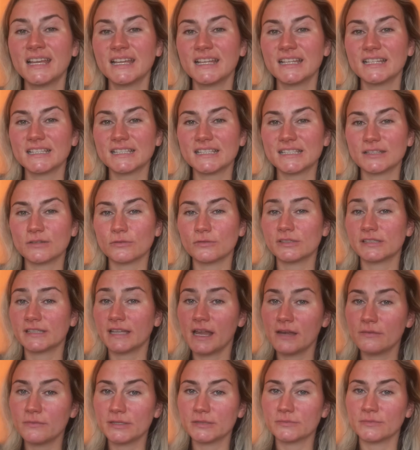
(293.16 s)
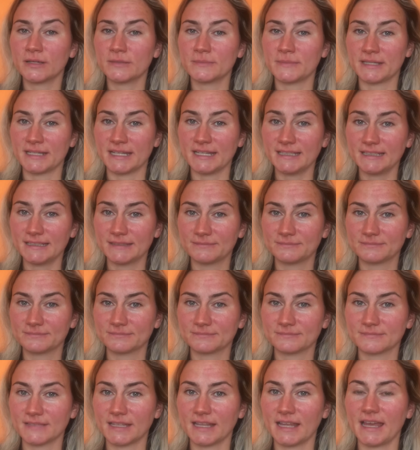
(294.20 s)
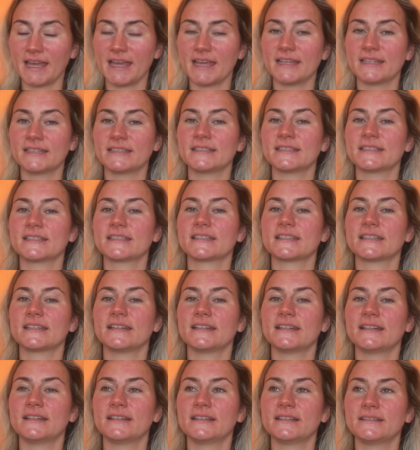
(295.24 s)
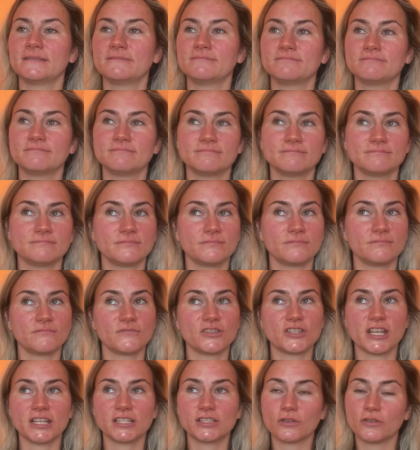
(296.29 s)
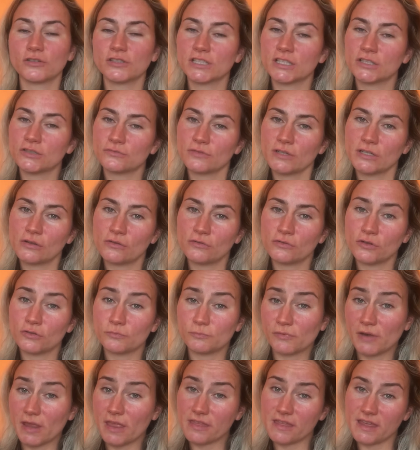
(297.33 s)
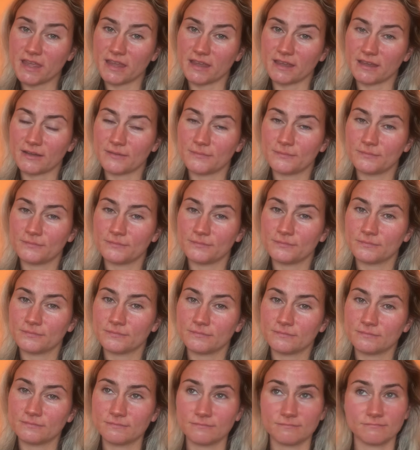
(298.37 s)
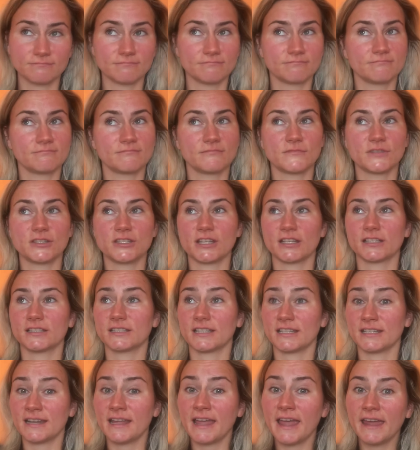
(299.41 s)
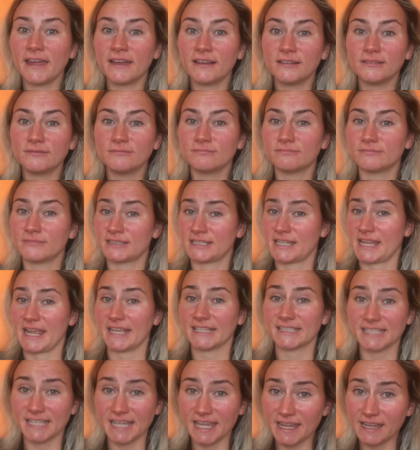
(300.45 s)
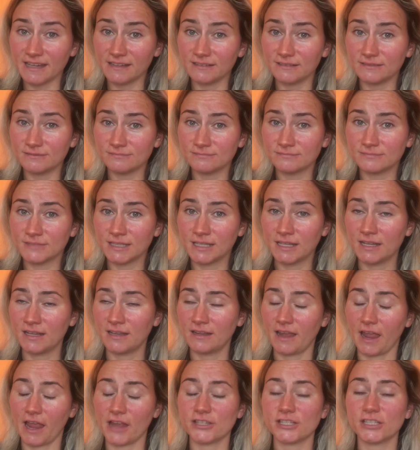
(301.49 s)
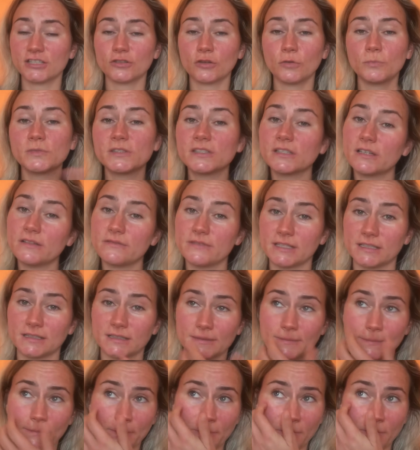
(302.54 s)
So start with 1 minute and just concentrate on your breathing. Just inhale and exhale and just observe it.